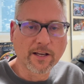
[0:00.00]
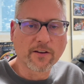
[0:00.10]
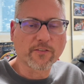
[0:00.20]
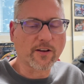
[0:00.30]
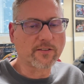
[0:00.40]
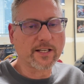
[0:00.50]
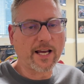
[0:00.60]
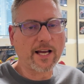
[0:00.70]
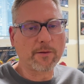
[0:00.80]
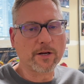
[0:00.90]
So today
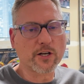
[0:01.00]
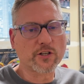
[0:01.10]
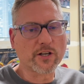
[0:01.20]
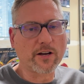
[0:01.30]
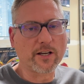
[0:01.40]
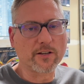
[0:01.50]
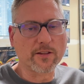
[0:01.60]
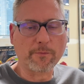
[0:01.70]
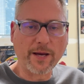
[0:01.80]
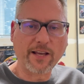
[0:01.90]
I'm gonna to show you
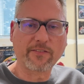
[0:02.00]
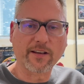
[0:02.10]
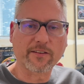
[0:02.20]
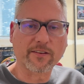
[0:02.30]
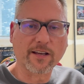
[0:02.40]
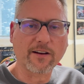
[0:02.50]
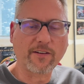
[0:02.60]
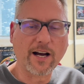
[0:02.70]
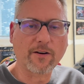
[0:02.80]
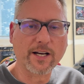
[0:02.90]
the basics of
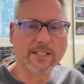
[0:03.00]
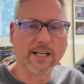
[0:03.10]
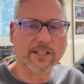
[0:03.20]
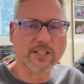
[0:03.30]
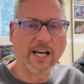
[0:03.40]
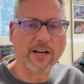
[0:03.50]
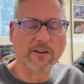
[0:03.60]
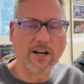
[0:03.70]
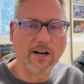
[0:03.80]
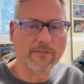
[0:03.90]
how I take a
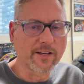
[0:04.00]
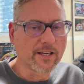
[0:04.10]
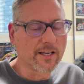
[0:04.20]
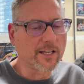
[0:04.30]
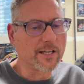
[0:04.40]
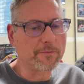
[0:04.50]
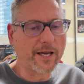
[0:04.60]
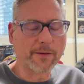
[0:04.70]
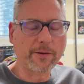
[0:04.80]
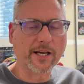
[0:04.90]
tire off you
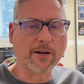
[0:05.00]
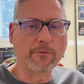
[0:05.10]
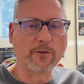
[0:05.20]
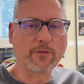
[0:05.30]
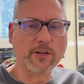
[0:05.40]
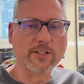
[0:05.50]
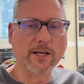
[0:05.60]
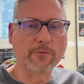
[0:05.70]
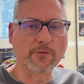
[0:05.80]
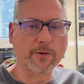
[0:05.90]
may pick up a few
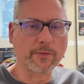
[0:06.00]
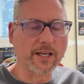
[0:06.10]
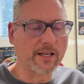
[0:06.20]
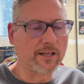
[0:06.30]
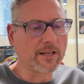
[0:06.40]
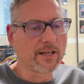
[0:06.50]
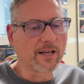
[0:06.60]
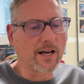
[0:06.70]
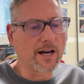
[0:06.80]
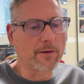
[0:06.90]
tips from me,
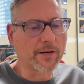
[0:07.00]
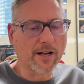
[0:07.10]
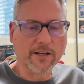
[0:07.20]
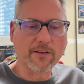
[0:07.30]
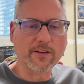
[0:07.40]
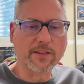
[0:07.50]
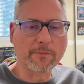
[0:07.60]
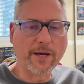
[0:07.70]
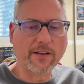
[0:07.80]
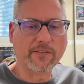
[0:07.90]
uh, but I'll give you the
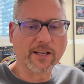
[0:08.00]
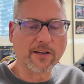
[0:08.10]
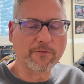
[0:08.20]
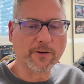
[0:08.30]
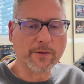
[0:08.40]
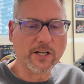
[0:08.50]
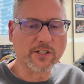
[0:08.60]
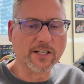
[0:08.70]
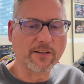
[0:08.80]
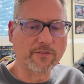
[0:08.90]
basic
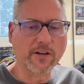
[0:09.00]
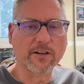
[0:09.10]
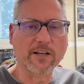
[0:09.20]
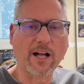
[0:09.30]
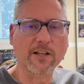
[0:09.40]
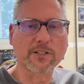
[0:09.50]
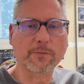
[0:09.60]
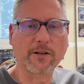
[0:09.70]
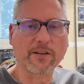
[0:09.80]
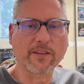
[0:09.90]
information. If you're
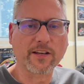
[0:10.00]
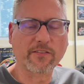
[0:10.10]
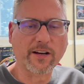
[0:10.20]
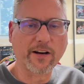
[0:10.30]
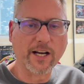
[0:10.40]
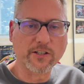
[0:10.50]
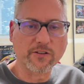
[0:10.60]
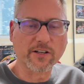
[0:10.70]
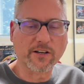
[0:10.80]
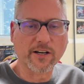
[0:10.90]
knowledgeable in this area, I
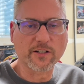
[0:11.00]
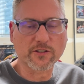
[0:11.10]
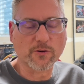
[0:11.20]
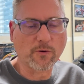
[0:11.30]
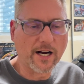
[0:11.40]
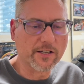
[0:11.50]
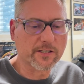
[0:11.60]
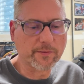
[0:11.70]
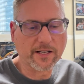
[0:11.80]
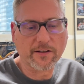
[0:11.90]
do encourage you to
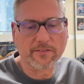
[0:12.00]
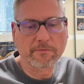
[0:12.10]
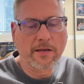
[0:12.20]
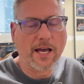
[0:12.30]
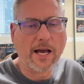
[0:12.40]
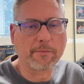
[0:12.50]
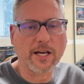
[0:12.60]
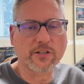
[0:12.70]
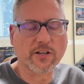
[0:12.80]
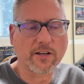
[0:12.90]
watch because I
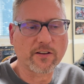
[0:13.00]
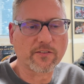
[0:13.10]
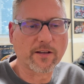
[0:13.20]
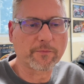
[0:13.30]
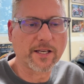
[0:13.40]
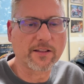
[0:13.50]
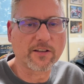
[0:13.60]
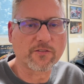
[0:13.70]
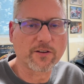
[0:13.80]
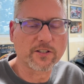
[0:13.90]
may show you something
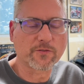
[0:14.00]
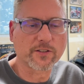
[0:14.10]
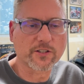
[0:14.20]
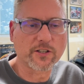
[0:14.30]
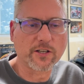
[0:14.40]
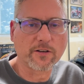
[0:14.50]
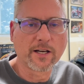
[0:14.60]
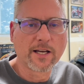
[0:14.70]
that's useful to you.